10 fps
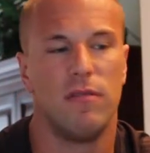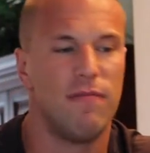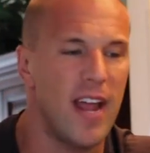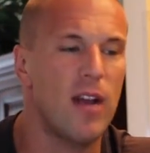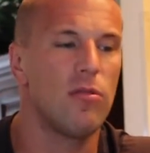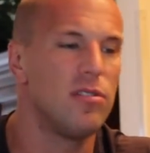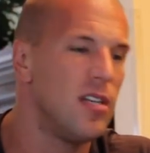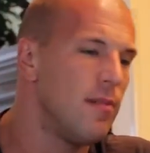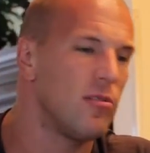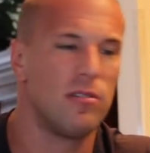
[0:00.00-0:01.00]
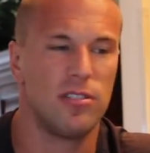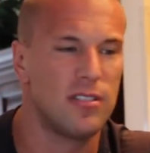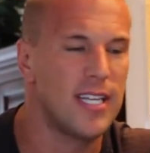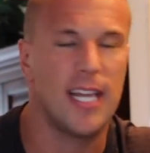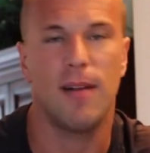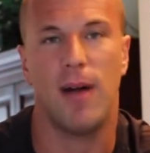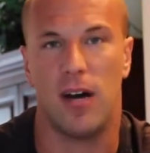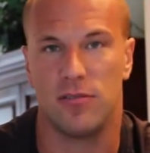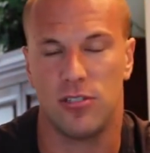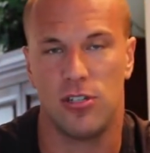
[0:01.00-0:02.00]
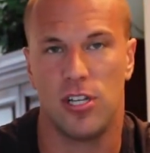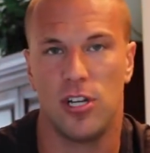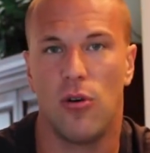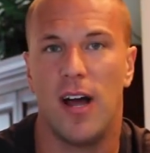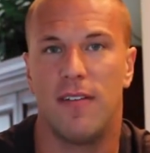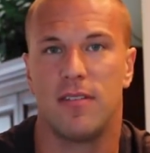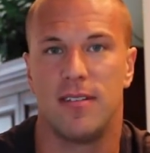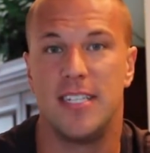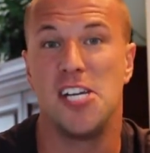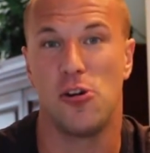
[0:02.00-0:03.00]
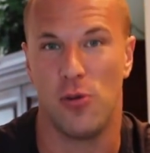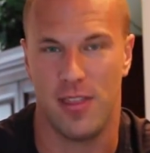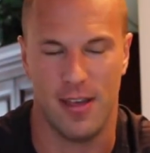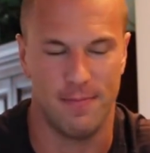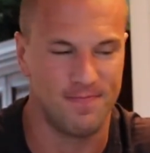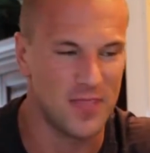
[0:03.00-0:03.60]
vanquish them or just get them out so that you don't have to deal with them.